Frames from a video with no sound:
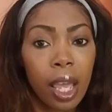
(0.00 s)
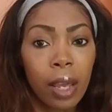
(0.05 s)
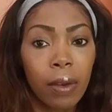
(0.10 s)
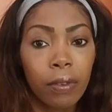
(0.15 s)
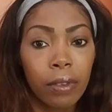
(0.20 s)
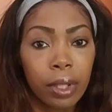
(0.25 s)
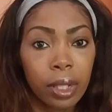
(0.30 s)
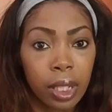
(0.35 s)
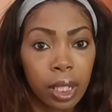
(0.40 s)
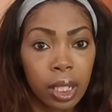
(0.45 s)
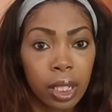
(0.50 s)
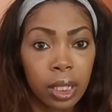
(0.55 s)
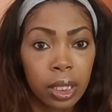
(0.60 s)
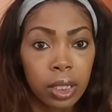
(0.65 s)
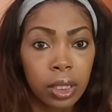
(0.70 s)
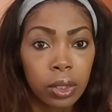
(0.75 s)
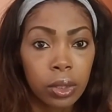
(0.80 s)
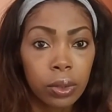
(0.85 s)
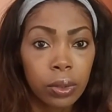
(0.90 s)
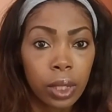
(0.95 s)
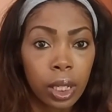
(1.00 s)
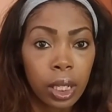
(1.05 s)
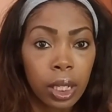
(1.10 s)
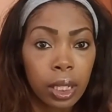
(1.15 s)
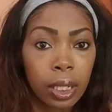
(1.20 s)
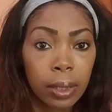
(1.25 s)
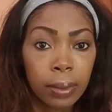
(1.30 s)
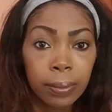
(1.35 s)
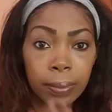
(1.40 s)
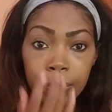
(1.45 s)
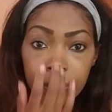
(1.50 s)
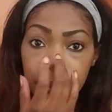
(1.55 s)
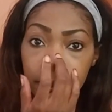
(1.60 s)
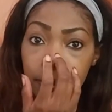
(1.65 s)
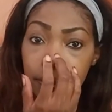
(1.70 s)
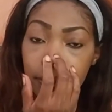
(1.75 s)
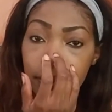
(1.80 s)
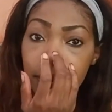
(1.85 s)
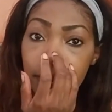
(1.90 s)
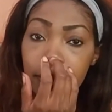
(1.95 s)
everything to
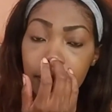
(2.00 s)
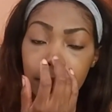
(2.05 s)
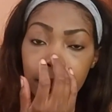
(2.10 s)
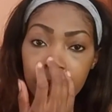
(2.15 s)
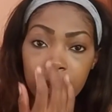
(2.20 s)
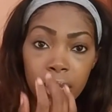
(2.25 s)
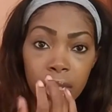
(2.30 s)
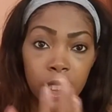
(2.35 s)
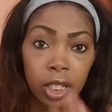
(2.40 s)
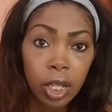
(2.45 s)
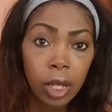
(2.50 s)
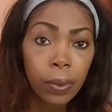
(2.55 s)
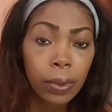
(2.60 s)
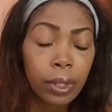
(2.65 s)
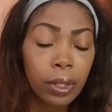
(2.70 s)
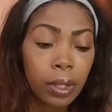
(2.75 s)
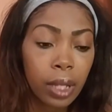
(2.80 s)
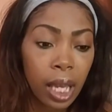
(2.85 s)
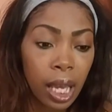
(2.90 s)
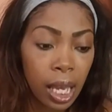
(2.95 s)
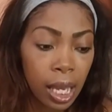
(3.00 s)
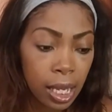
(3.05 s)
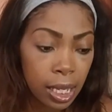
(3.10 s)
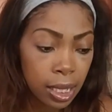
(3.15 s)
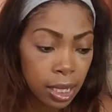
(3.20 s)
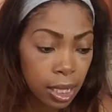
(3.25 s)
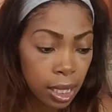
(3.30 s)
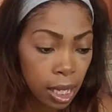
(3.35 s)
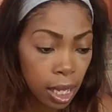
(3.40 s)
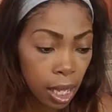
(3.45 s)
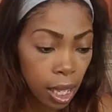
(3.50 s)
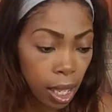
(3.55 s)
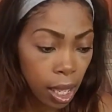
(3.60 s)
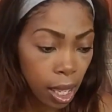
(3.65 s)
share with you guys.